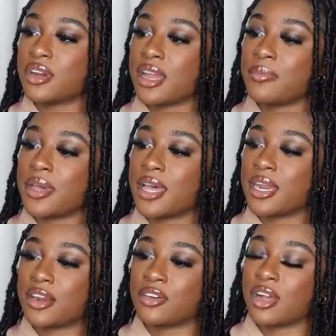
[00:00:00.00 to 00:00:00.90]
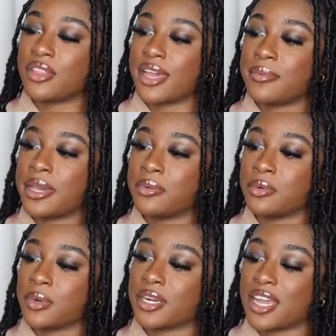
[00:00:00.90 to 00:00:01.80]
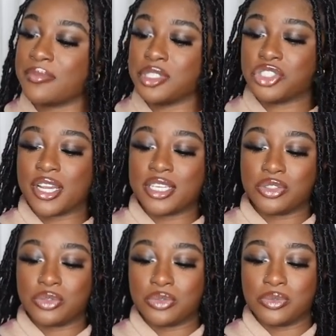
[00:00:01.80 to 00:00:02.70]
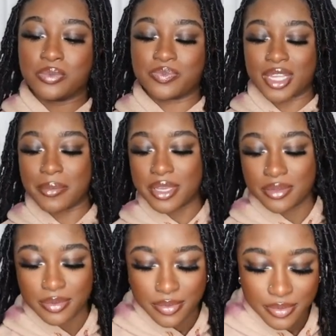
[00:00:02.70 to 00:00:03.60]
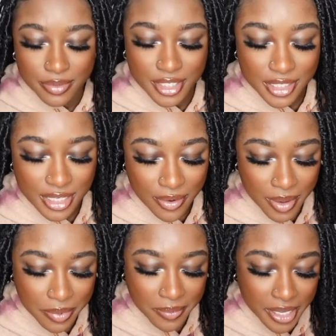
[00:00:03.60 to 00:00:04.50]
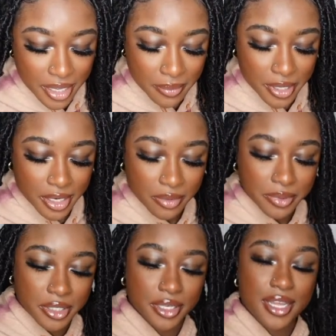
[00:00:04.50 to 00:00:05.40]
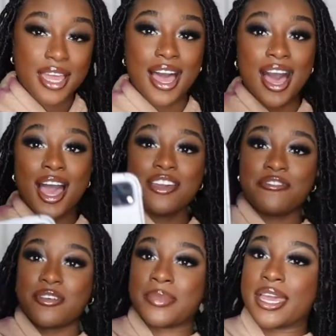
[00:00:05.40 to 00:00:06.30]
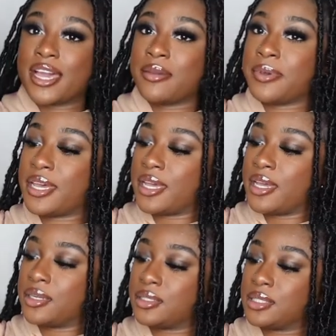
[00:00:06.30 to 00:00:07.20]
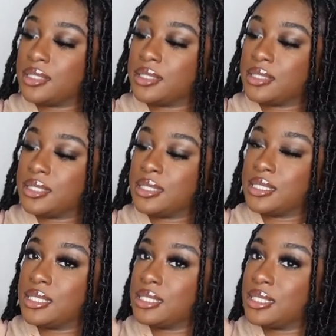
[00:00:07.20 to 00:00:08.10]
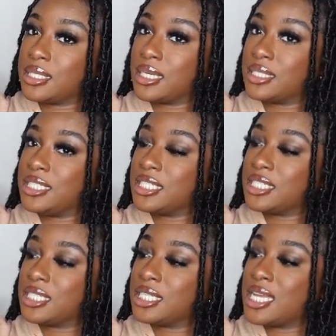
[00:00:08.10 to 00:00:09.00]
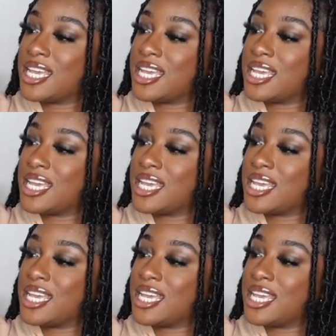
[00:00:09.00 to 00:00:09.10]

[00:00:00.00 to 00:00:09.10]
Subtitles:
your iPad. I don't know how the iPad will work. I've been trying to, I mean, this is how I put my iPad up here. I fit my iPad on here,